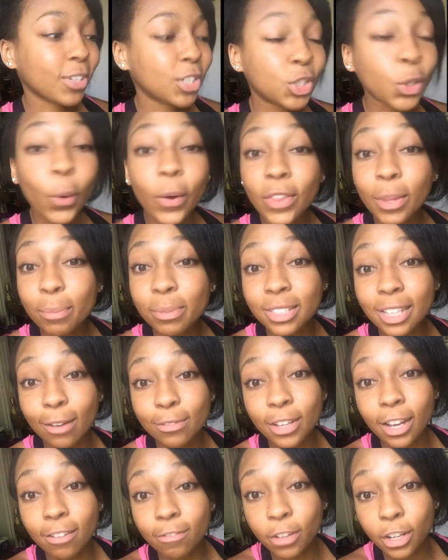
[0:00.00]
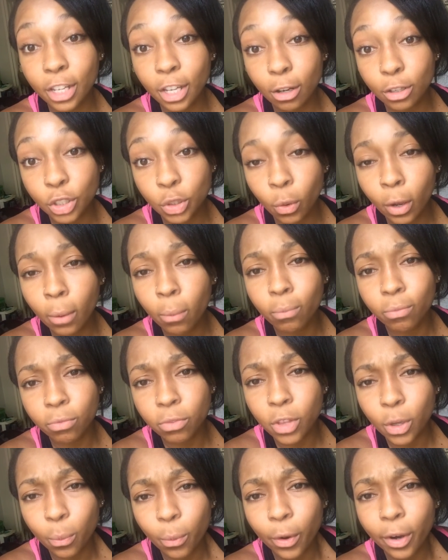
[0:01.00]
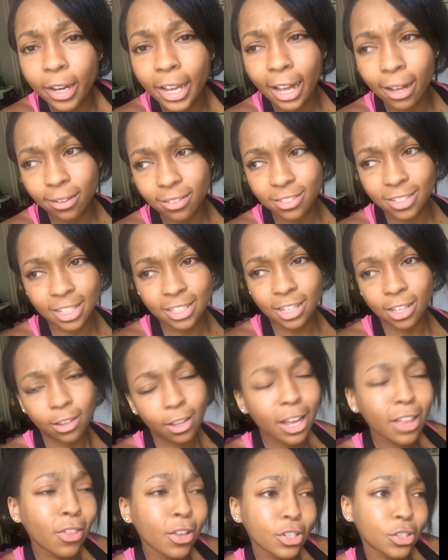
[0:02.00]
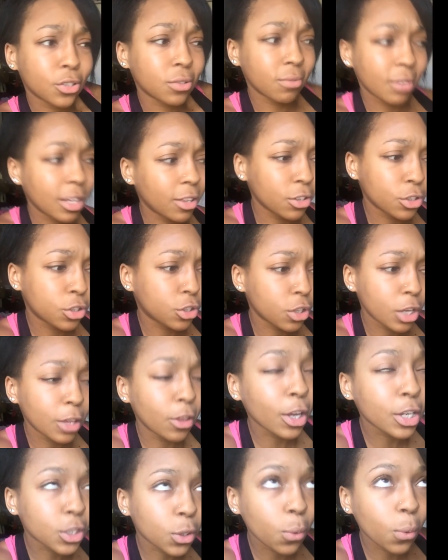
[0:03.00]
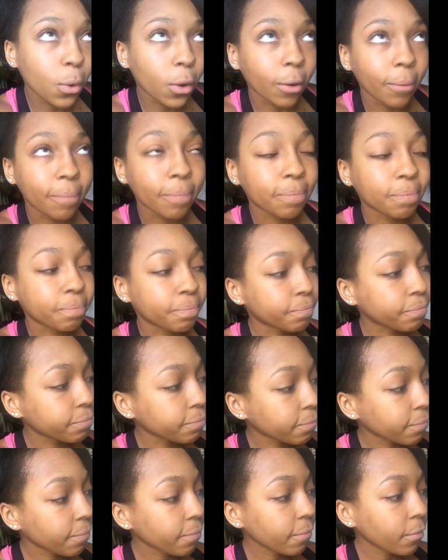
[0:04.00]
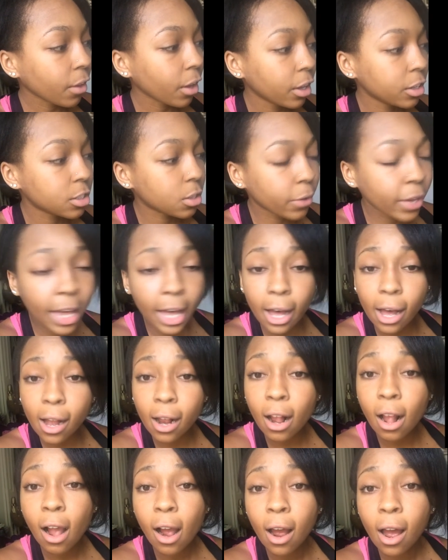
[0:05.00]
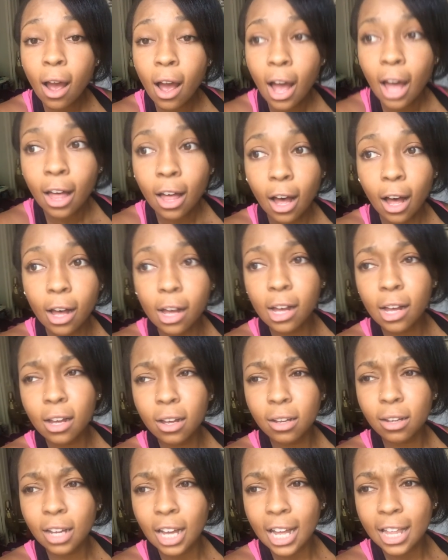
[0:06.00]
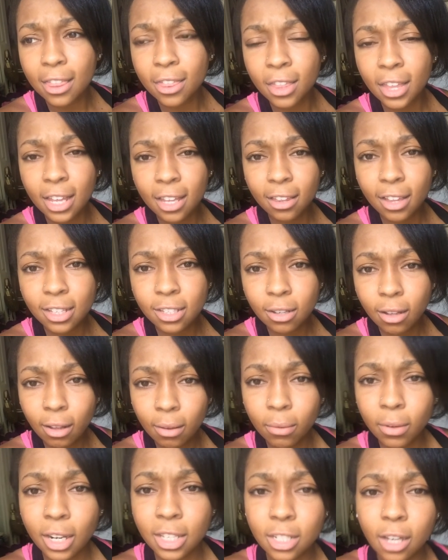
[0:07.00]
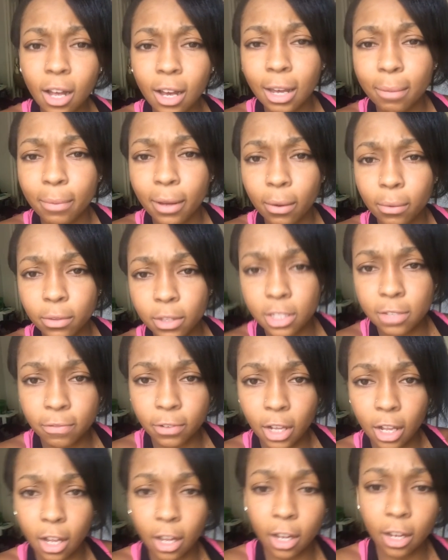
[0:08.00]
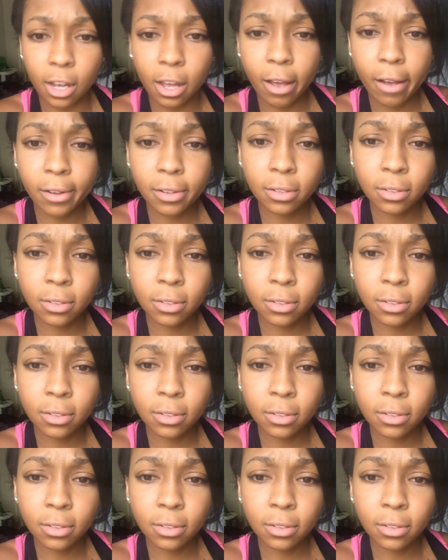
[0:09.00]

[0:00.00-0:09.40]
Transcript: showing themselves on video, showing their workouts, because it looks cool. So yeah, I think that's all I want to talk about with this vlog.